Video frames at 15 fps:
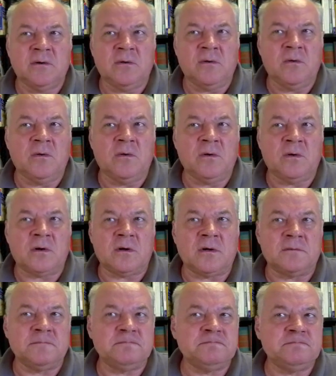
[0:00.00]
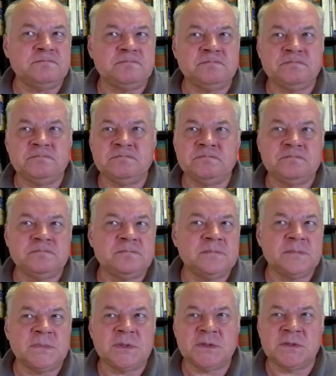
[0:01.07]
or
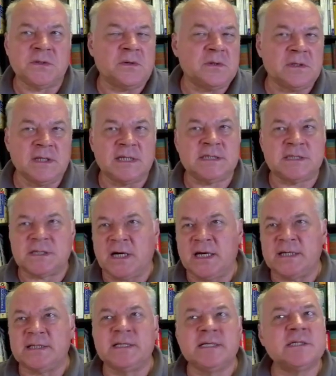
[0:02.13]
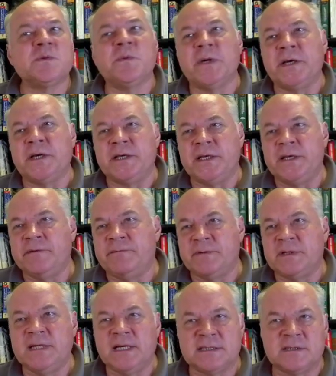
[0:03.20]
so let's try it this way. If
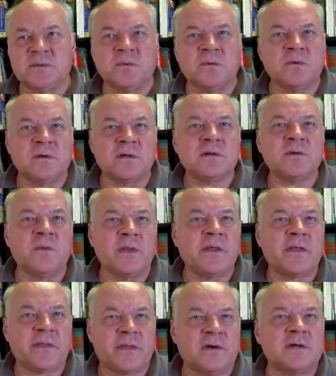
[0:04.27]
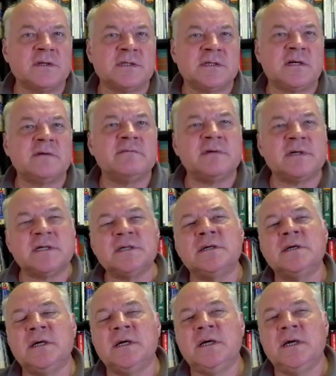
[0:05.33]
it doesn't work with a third server,
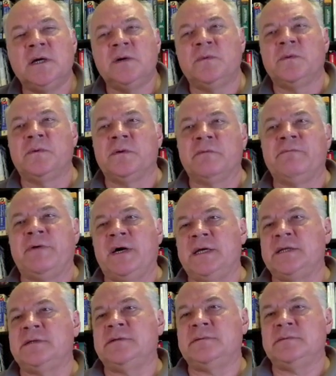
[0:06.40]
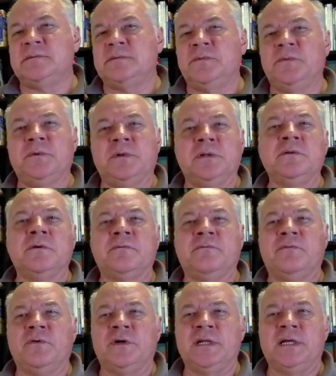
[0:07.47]
we will look
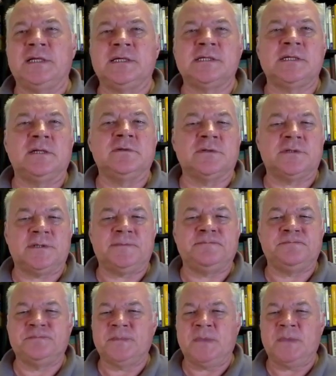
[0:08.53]
for another solution.